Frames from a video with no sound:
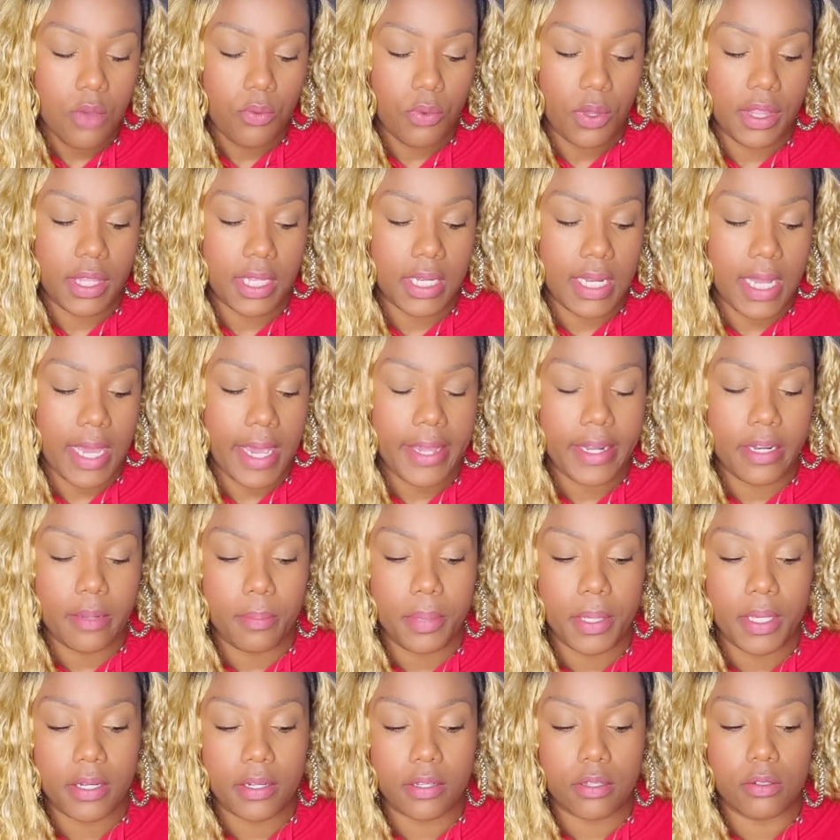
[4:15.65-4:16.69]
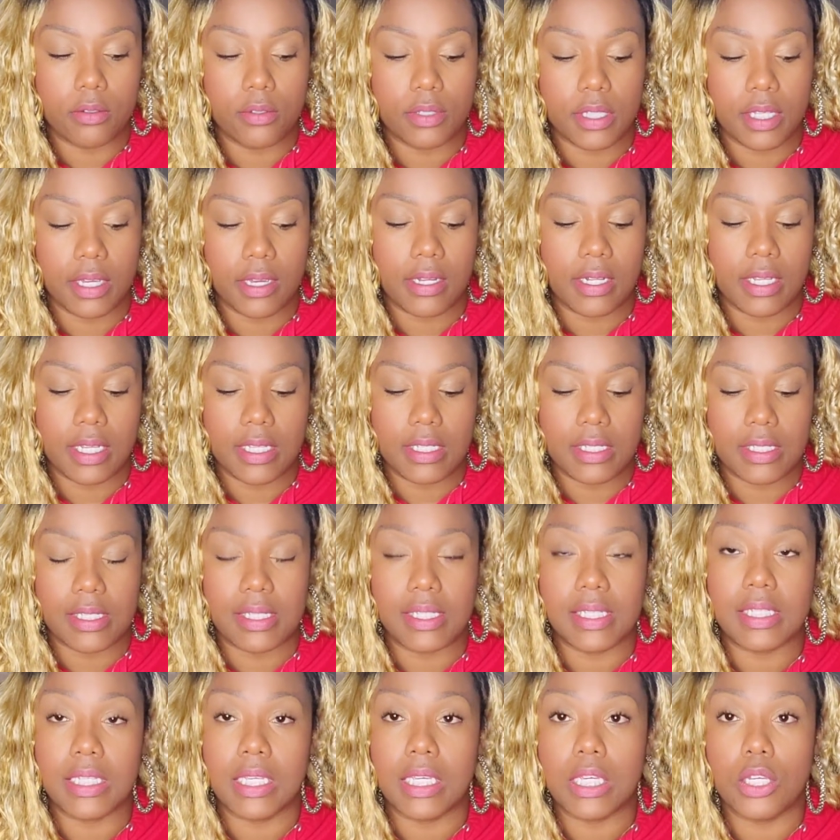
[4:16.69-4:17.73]
With the Nine of Pentacles, that is a
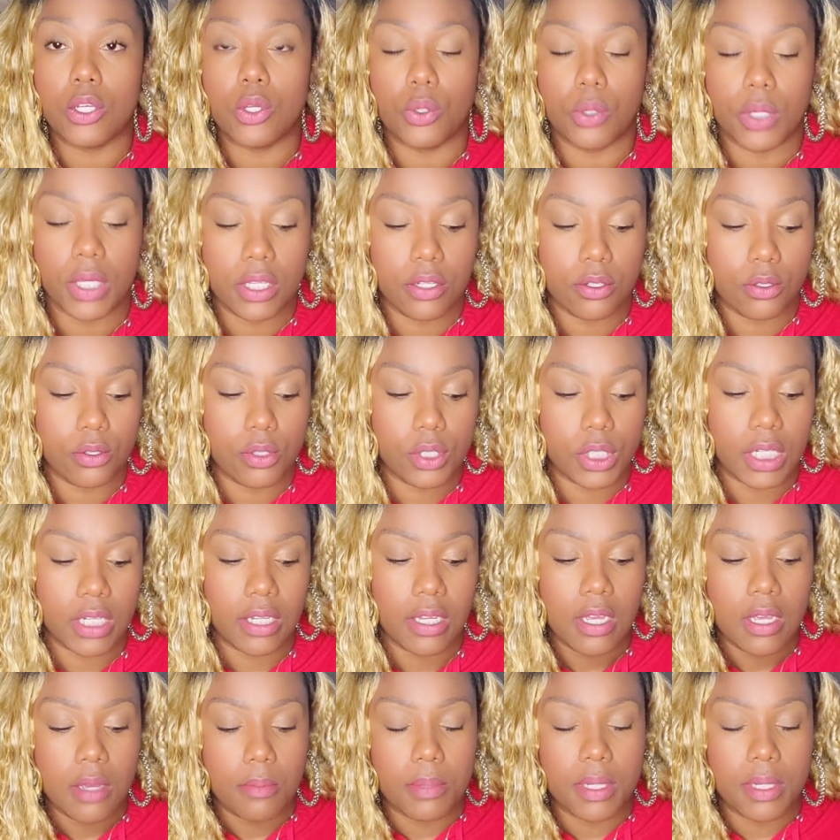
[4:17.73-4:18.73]
single energy.